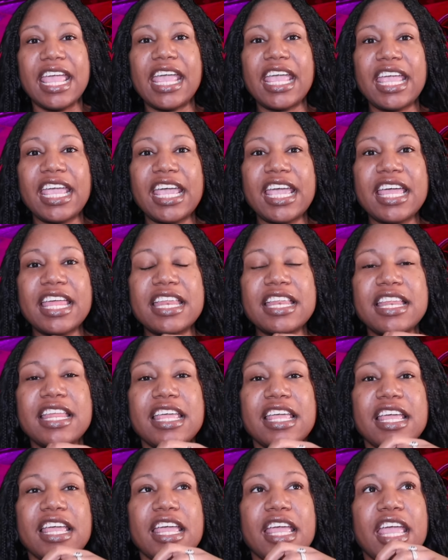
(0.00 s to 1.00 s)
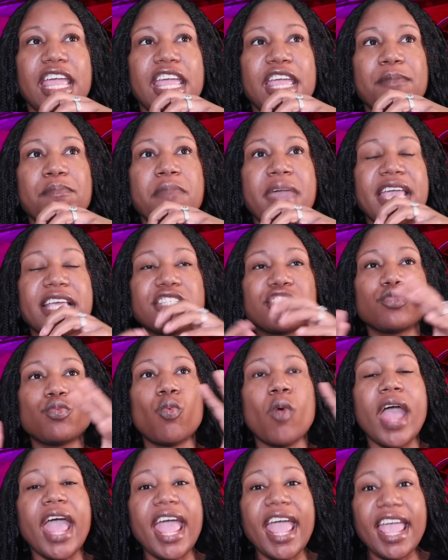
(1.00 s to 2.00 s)
And it makes
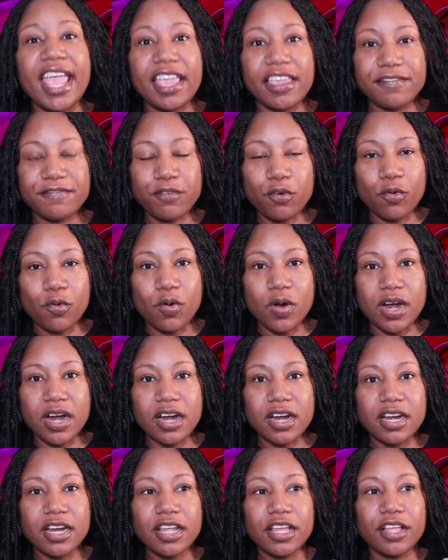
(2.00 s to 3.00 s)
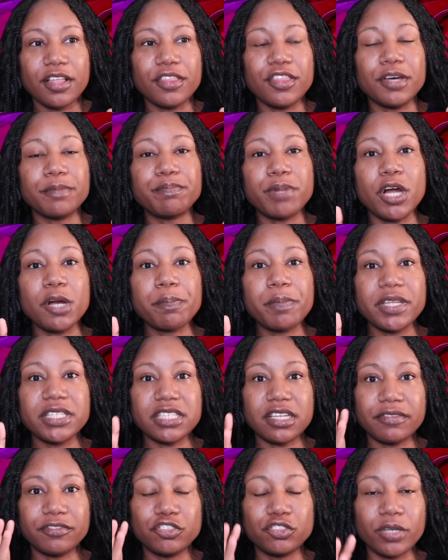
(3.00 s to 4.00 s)
way for the
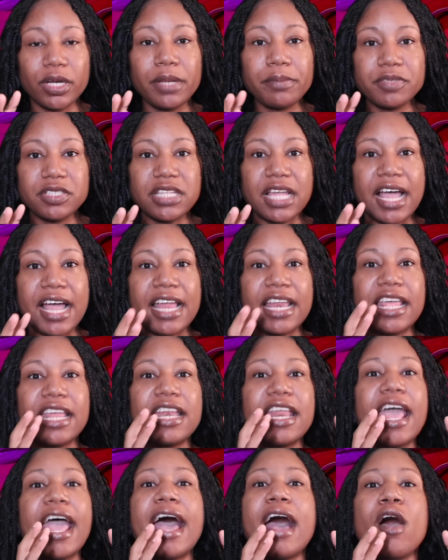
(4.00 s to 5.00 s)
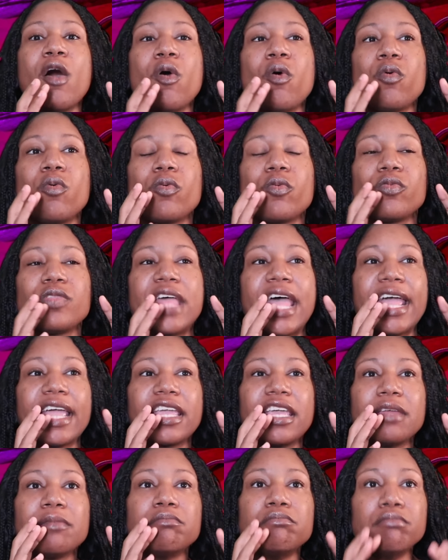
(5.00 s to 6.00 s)
purpose of Dreamstat and how
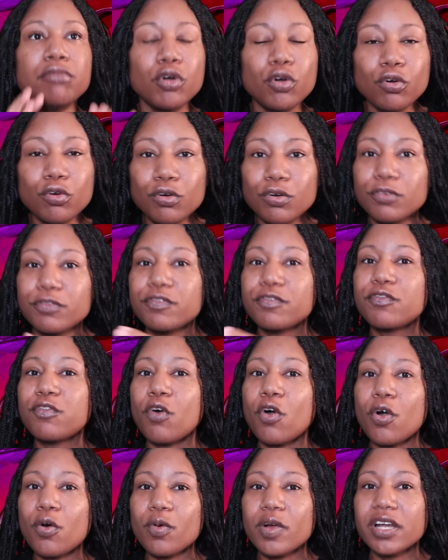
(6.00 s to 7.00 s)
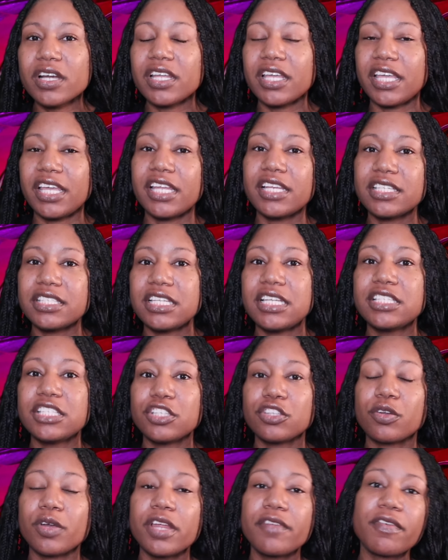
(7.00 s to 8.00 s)
that can move forward in
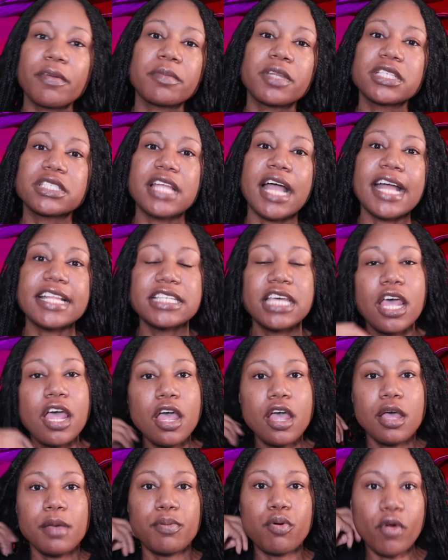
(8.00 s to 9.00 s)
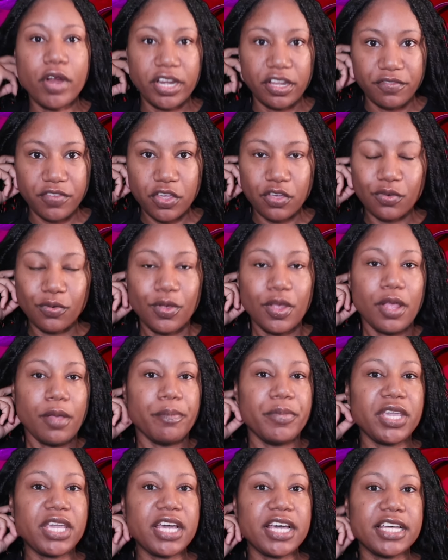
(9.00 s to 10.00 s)
season 3 from Lestat's point of view.
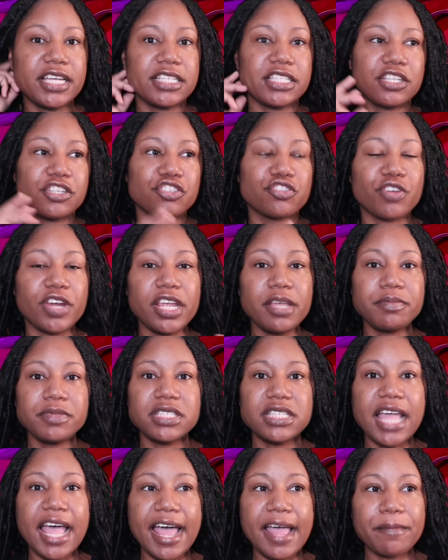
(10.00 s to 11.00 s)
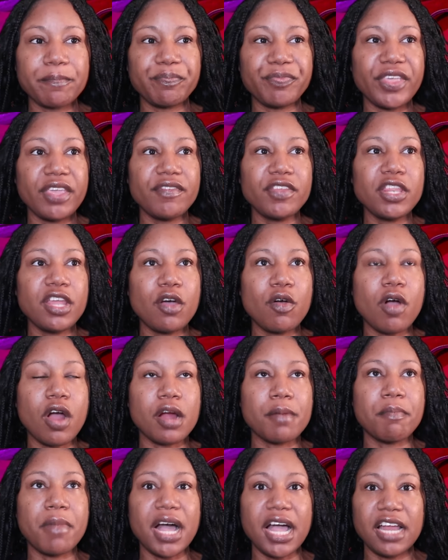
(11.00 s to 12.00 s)
Because Dreamstat, even though
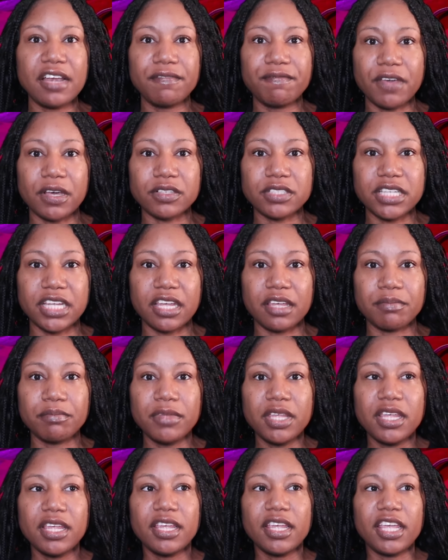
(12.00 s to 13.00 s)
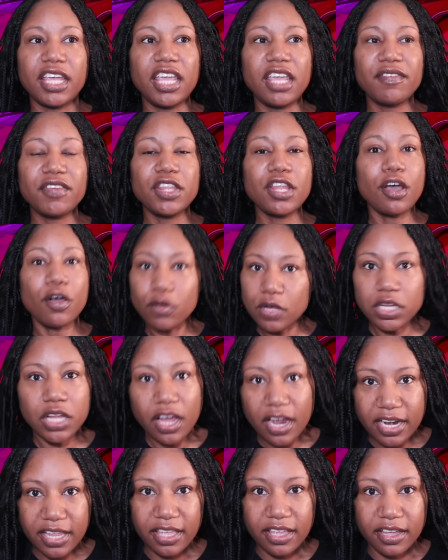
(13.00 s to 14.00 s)
Armand felt him, even though
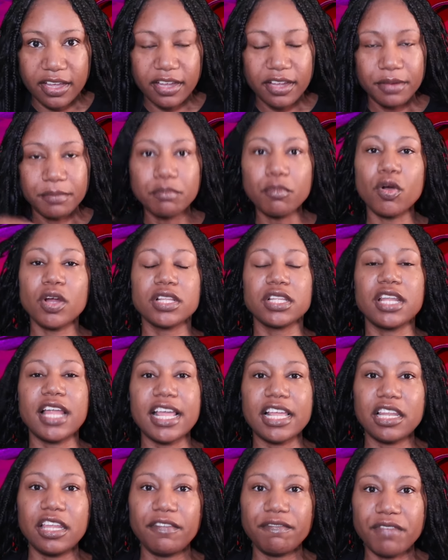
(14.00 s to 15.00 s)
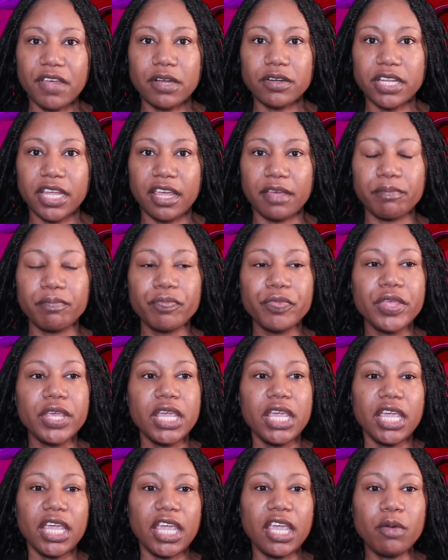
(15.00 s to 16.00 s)
Claudia more than likely felt him,
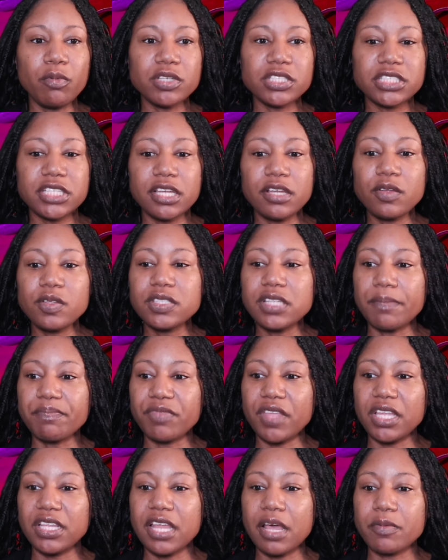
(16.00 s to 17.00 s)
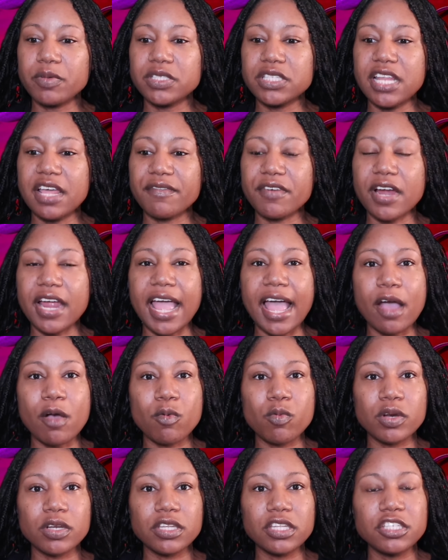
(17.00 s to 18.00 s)
it was still something that was never
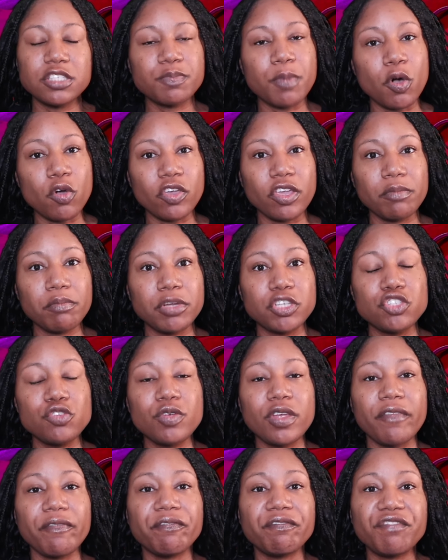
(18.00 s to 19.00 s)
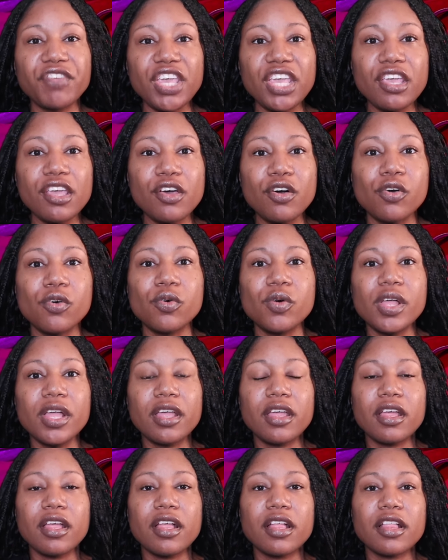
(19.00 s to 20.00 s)
outwardly spoken, but you can feel
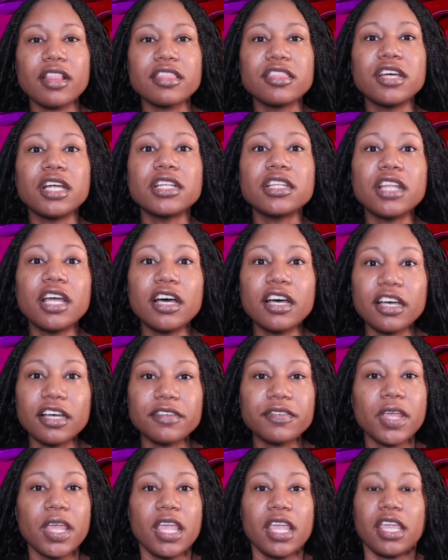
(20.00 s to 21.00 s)
the love.